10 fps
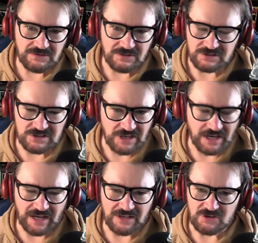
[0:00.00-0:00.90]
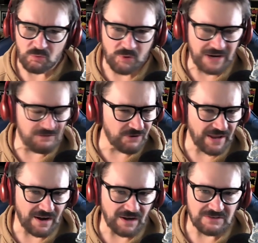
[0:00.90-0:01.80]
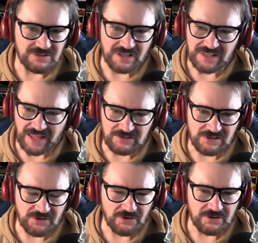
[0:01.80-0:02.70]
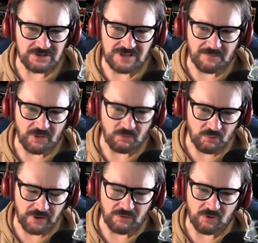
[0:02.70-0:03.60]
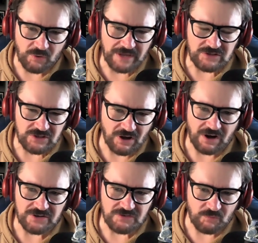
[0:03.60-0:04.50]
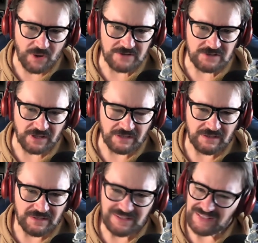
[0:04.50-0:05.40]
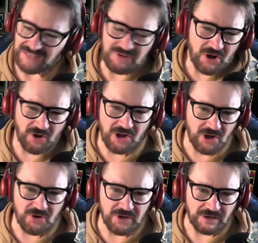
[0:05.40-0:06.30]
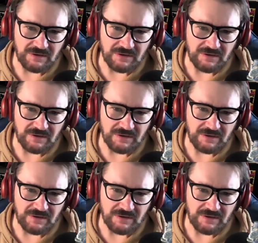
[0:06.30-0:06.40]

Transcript: to Sting, to Ric Flair, to Lex Luger, to some of the real great stars of wrestling, even Hulk Hogan